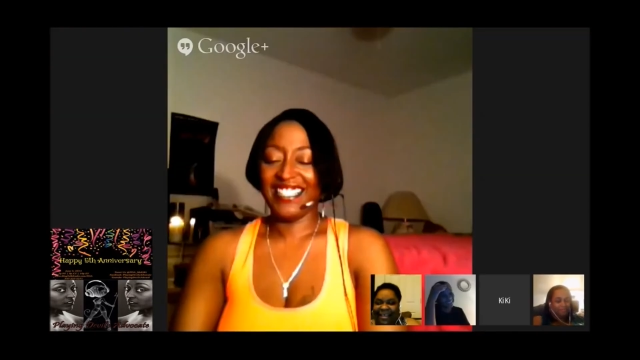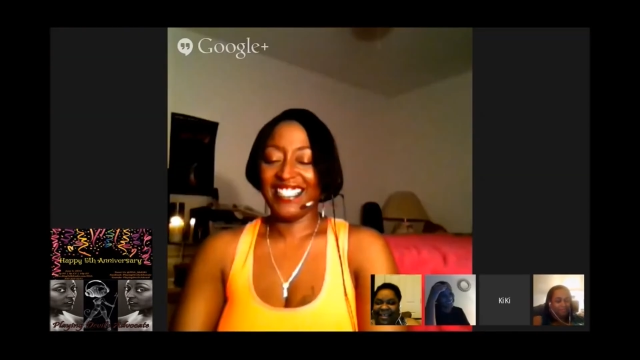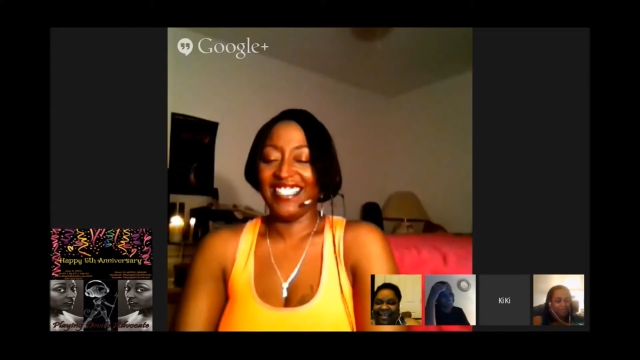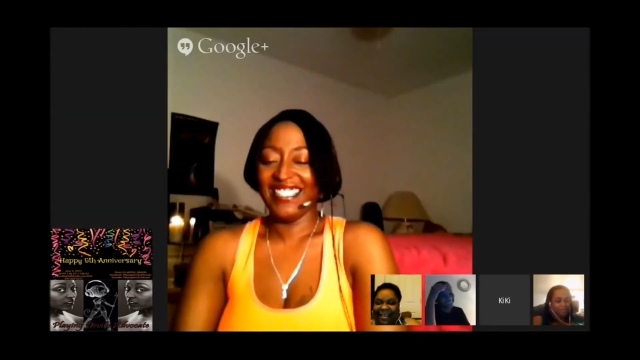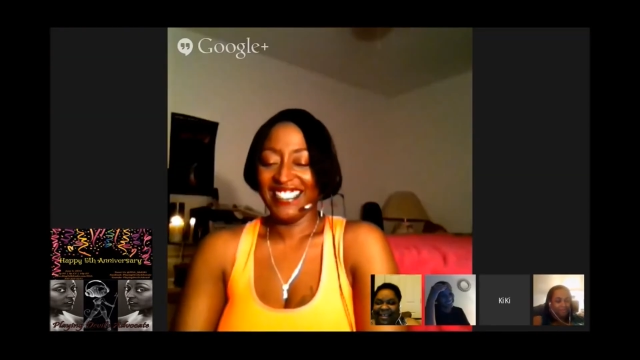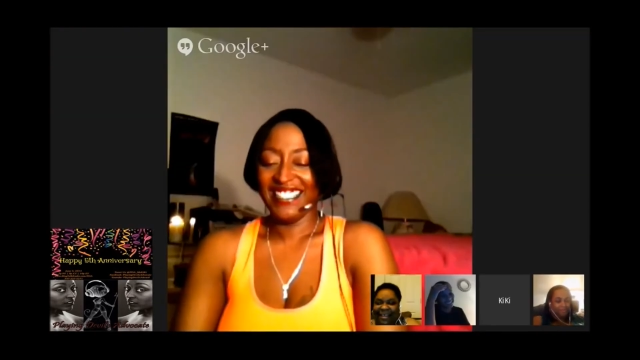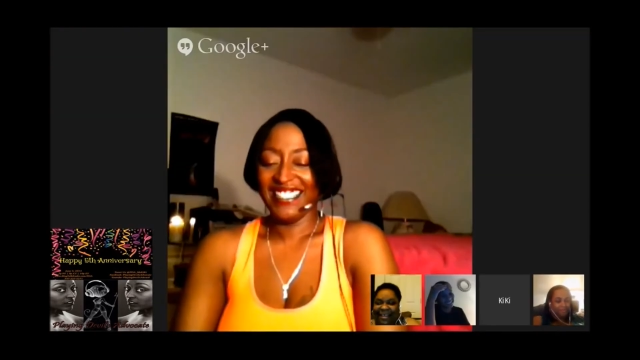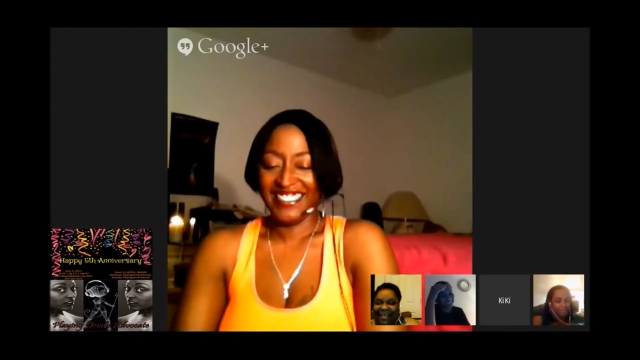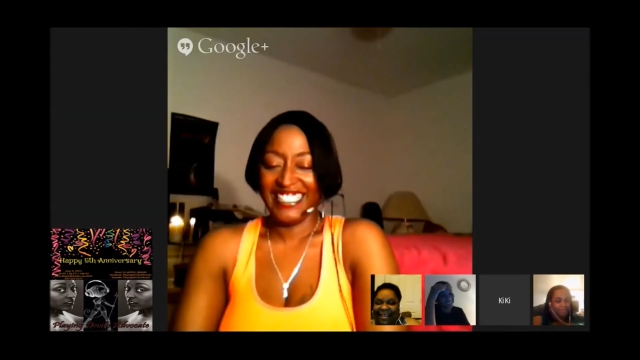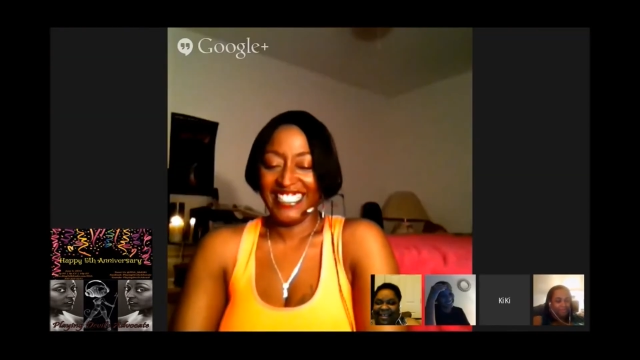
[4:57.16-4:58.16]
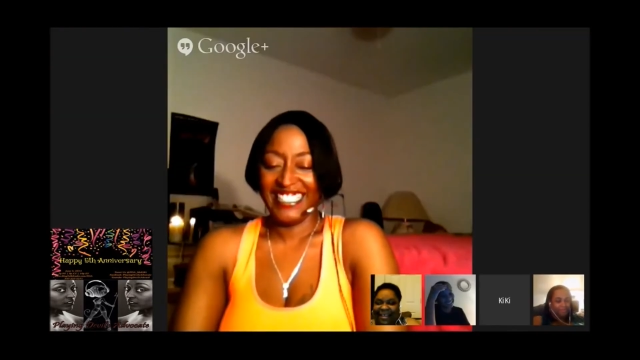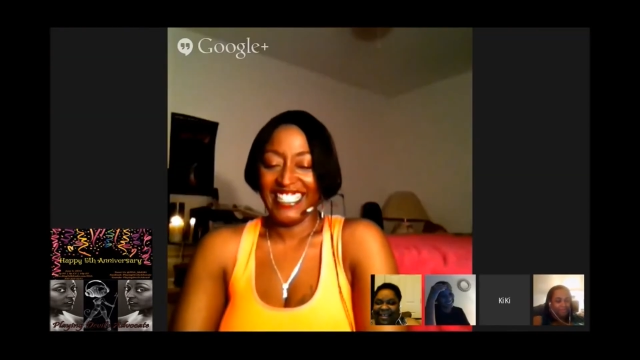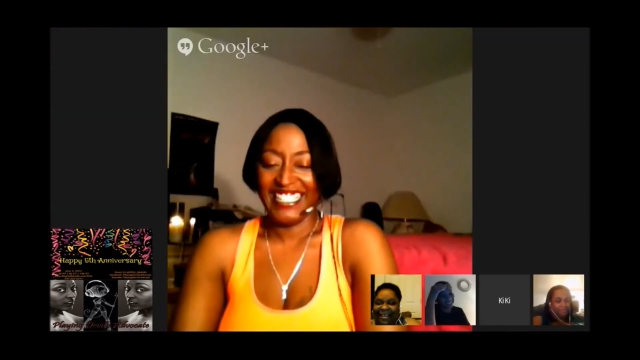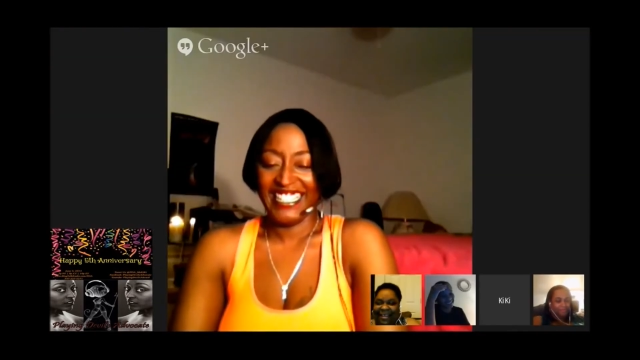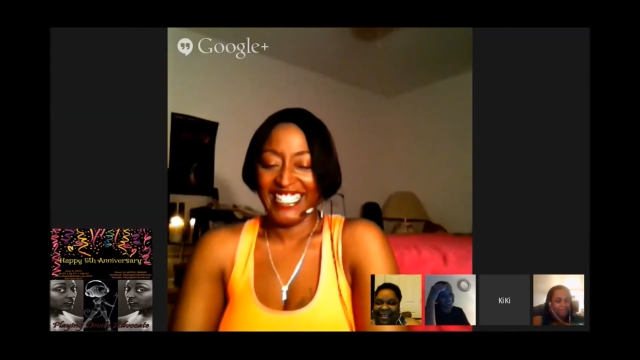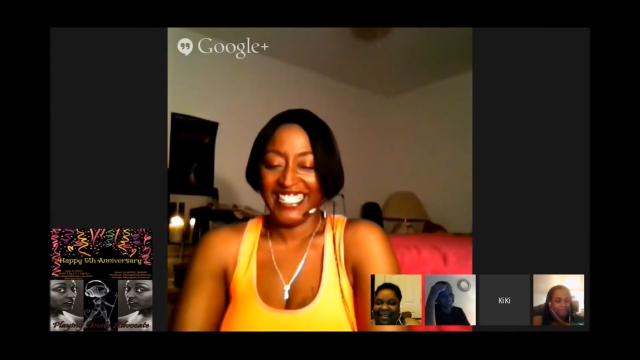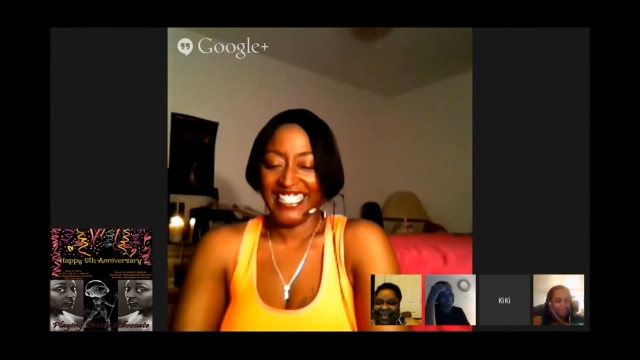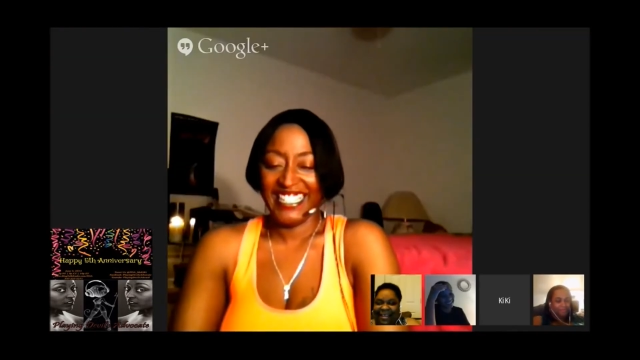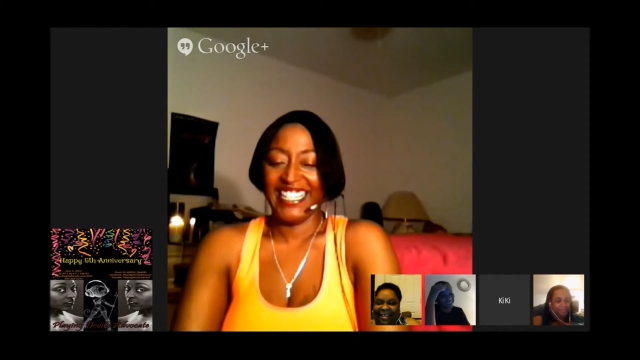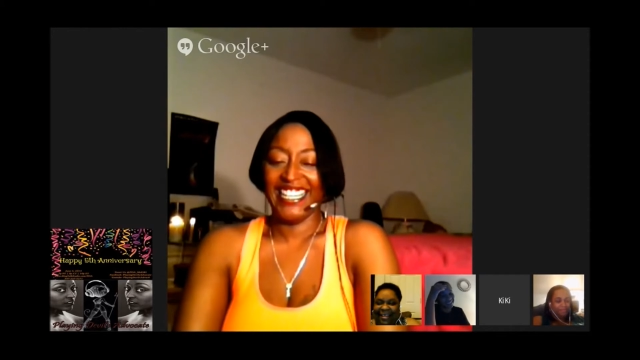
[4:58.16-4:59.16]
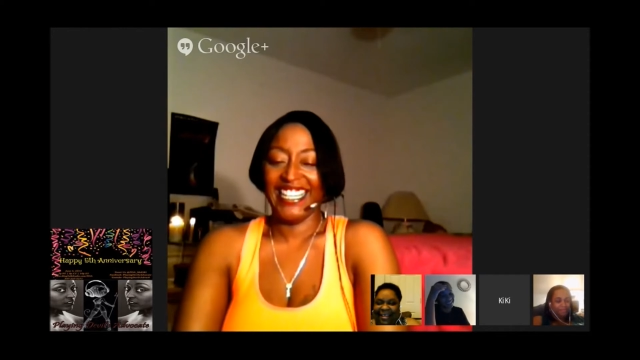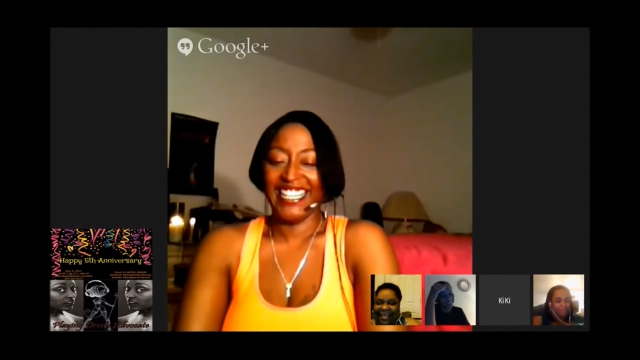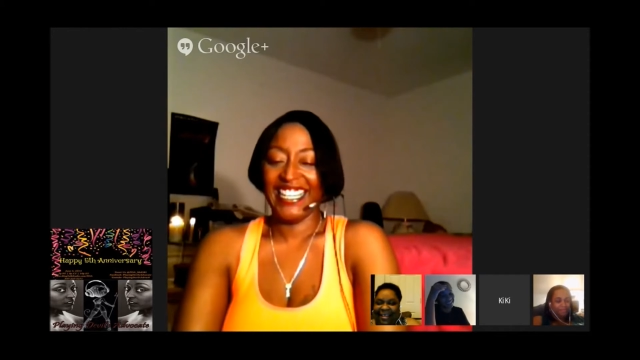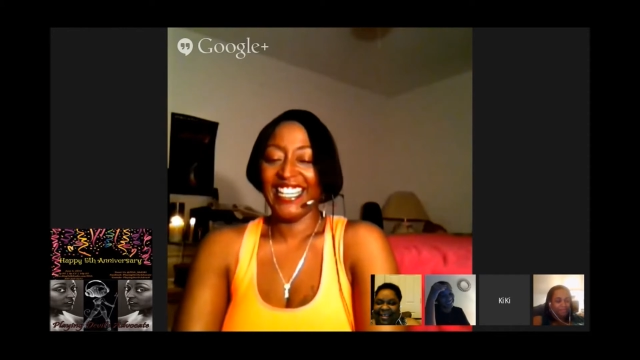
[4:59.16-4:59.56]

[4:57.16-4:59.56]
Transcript: yeah, we took it to the head and killed it.